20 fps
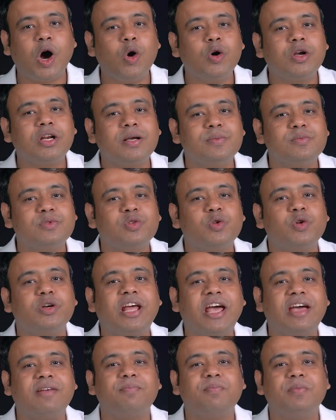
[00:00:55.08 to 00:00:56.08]
outcomes could
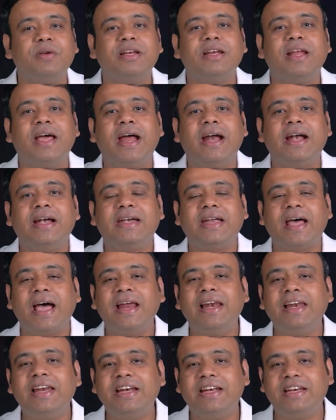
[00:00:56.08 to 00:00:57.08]
have been
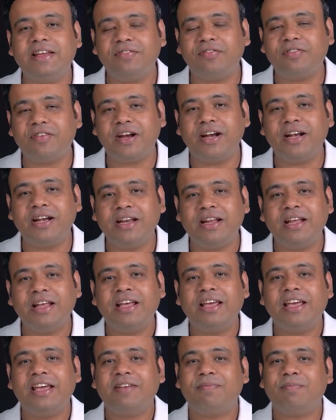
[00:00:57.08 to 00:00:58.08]
entirely different
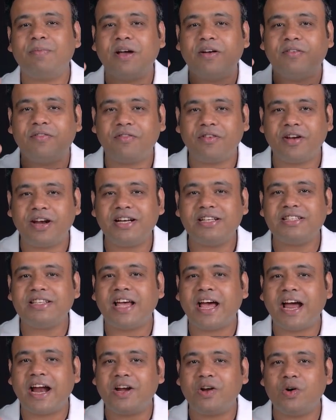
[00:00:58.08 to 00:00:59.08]
if my friends
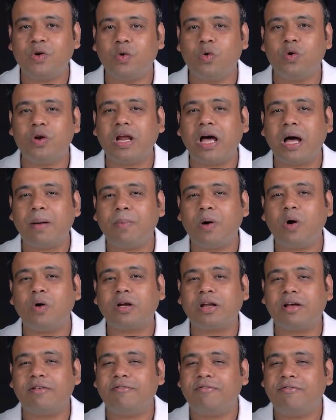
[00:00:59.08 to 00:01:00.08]
had known
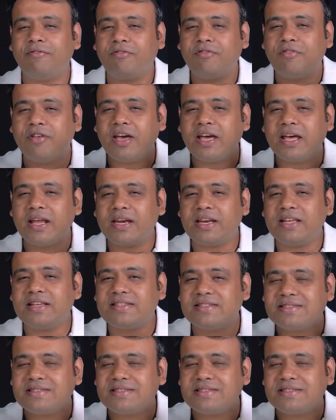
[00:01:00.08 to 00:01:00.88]
about a very